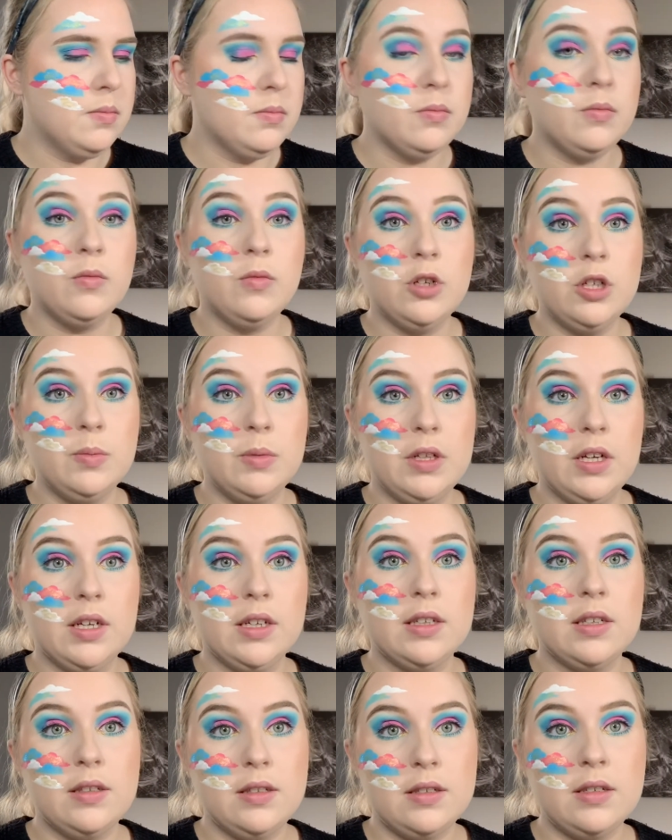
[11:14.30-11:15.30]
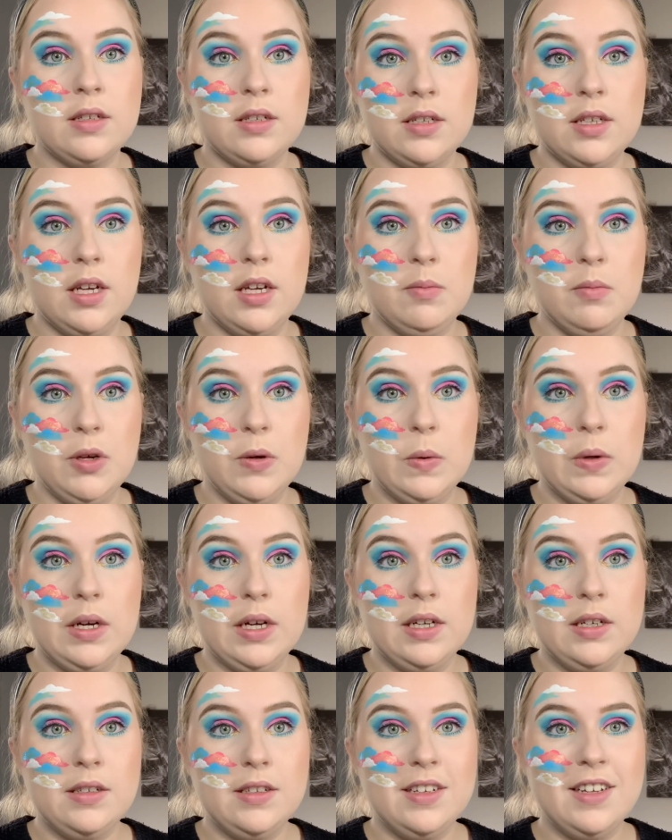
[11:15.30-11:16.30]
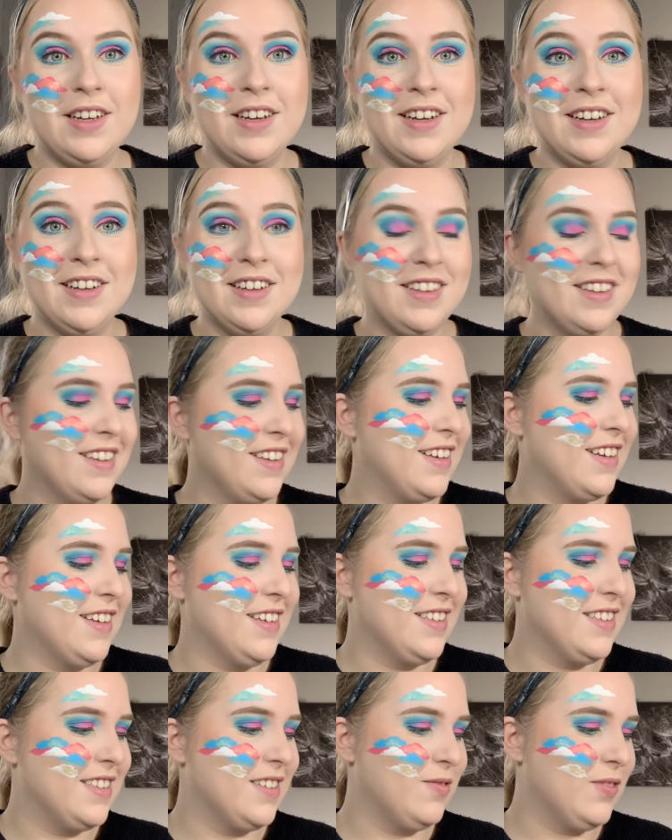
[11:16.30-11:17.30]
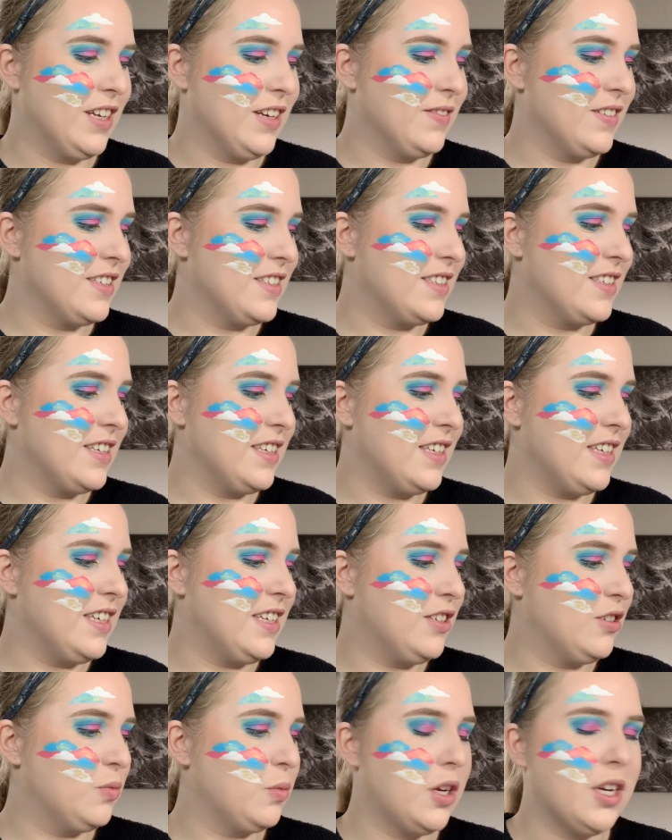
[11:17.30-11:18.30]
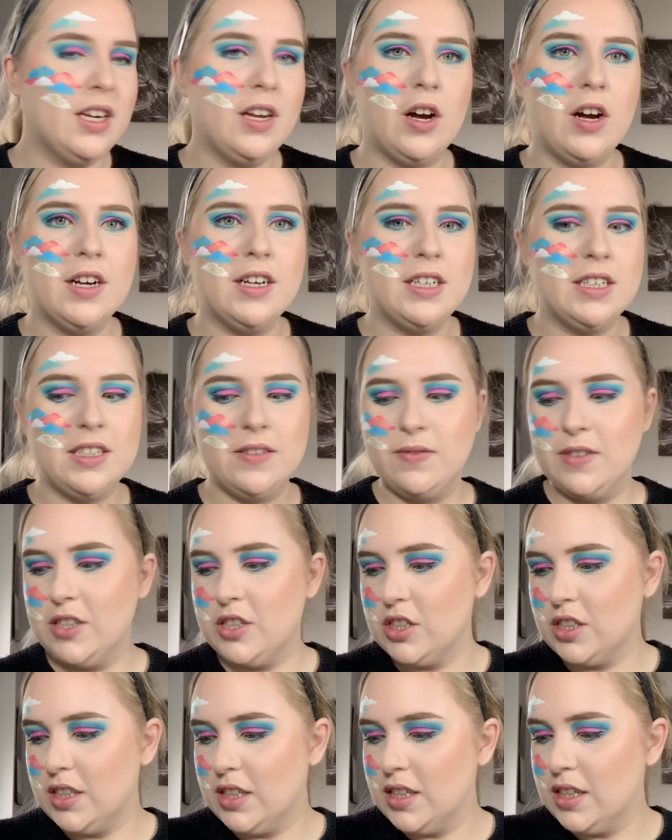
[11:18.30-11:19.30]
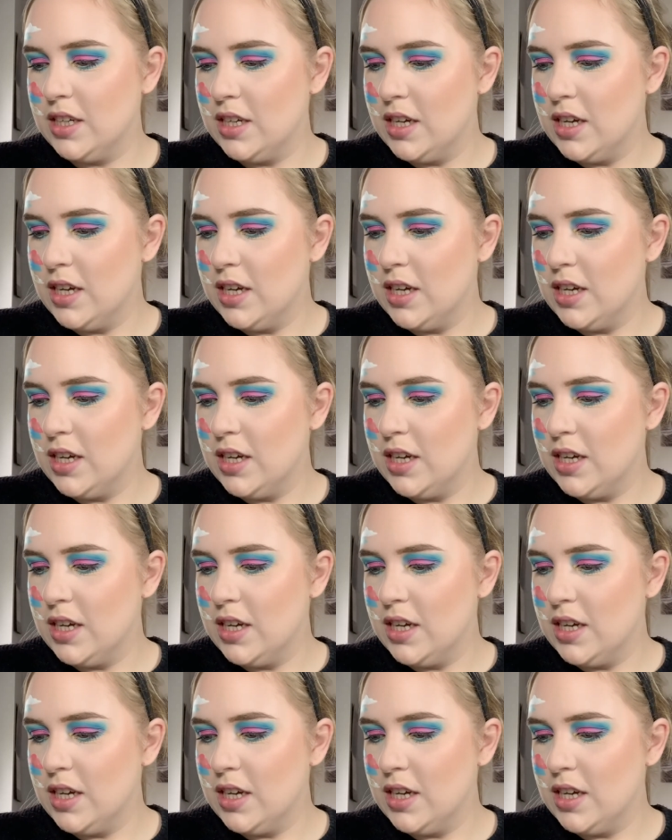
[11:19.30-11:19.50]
Wish me luck, this is gonna take me a while because I'm gonna have to stick each one on individually.